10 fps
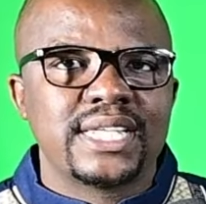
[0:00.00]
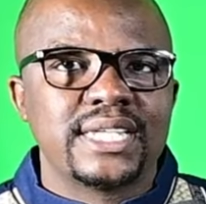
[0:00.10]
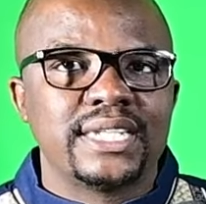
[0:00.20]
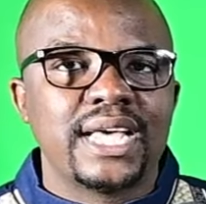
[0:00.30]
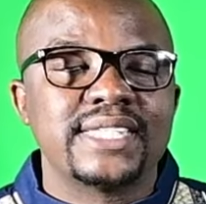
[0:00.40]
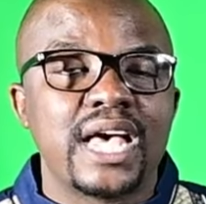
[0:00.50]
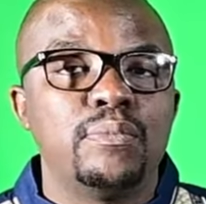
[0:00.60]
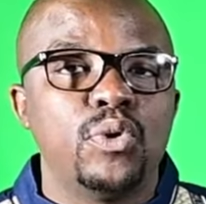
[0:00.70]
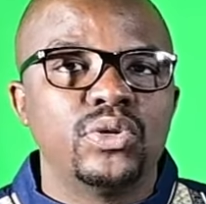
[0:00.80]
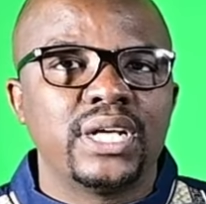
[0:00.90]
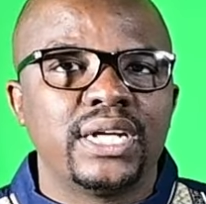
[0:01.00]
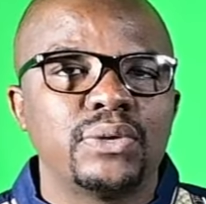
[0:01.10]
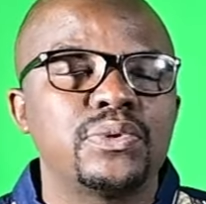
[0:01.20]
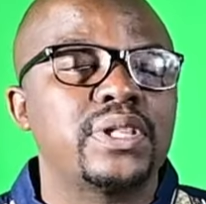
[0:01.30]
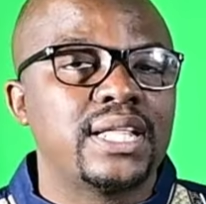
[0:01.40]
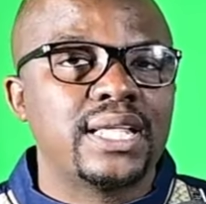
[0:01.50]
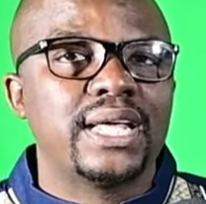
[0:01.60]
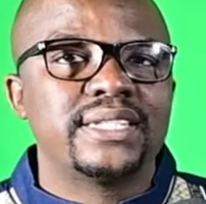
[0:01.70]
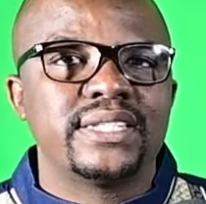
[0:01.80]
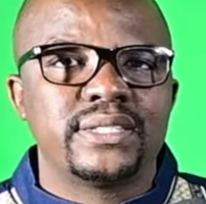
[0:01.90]
I said, guys, I'm on the ground.
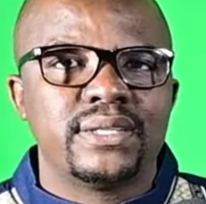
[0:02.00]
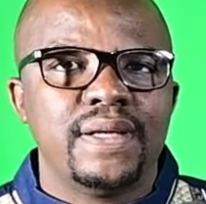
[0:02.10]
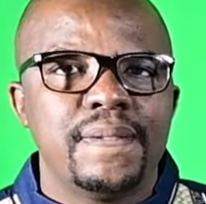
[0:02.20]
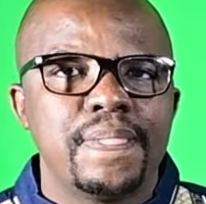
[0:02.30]
Ntlantlalax